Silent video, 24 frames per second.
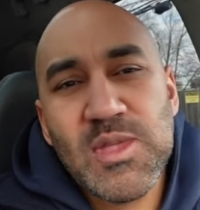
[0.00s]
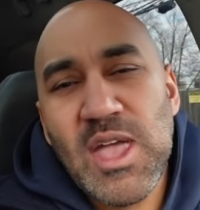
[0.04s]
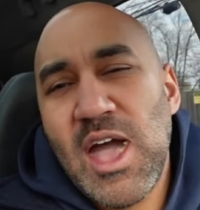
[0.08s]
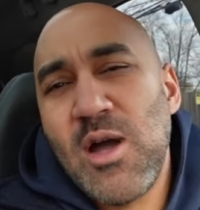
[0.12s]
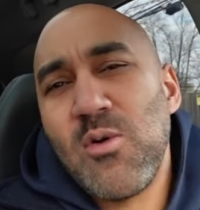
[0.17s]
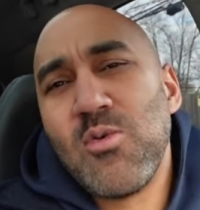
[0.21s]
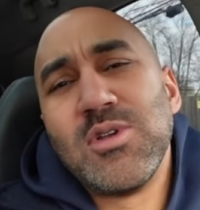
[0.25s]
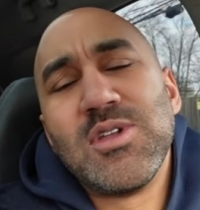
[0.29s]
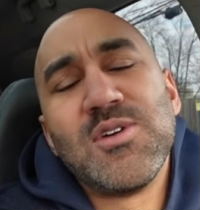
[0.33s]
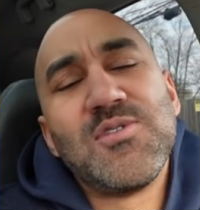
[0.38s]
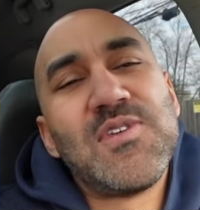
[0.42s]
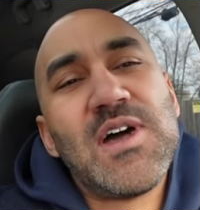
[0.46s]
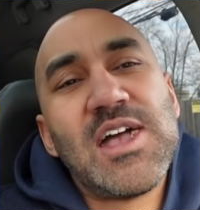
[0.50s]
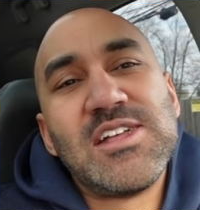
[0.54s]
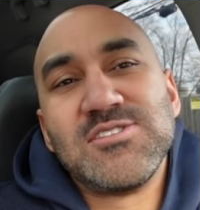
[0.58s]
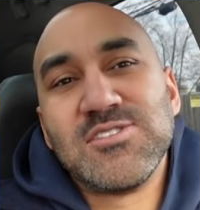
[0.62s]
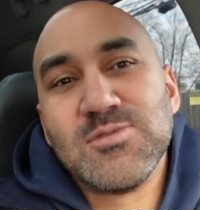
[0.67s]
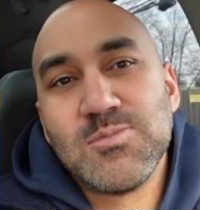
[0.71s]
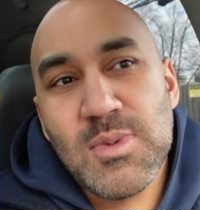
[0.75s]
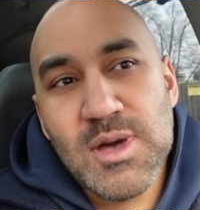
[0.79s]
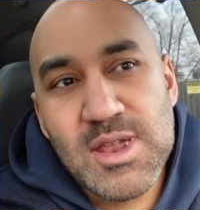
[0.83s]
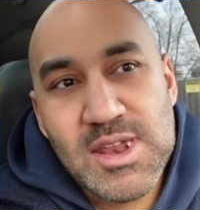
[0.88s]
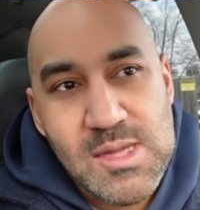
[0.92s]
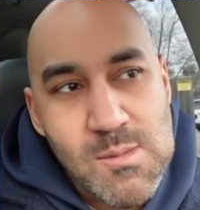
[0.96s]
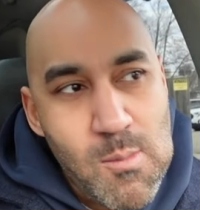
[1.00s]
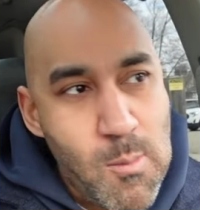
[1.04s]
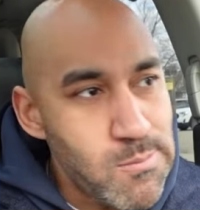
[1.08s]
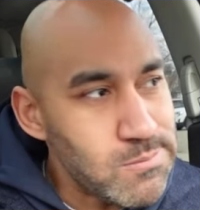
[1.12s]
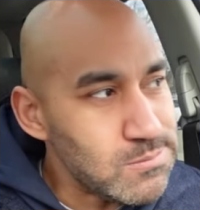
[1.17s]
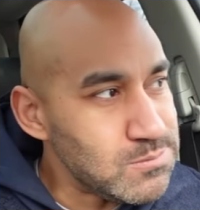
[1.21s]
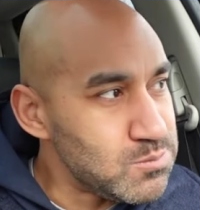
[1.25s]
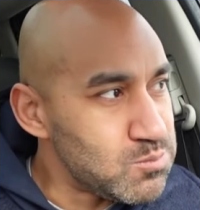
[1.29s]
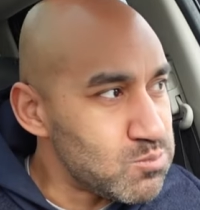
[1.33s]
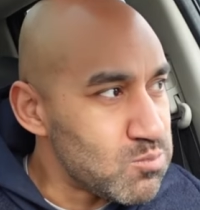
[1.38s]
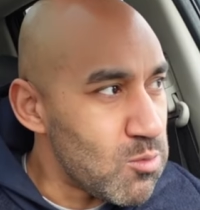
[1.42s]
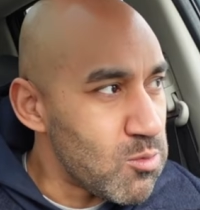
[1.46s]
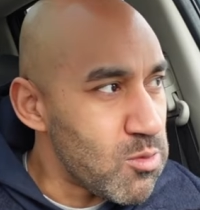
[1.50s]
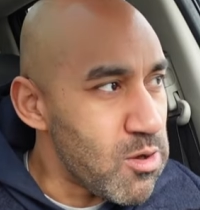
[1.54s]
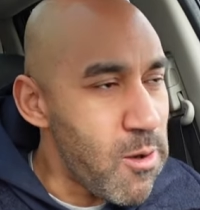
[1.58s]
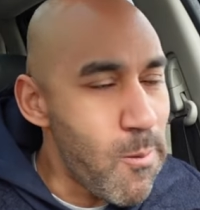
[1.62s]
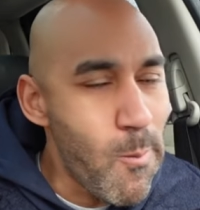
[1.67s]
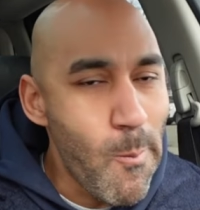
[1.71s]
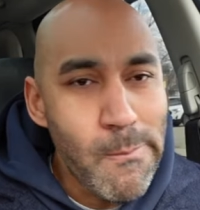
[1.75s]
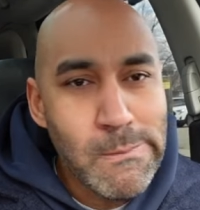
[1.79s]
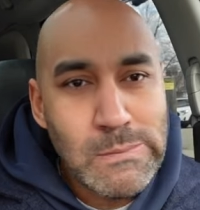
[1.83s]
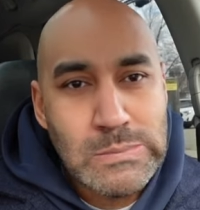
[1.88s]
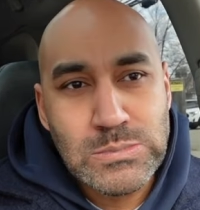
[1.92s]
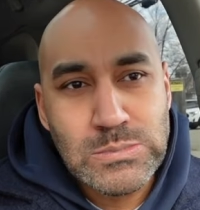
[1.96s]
I want to fight somebody. Okay?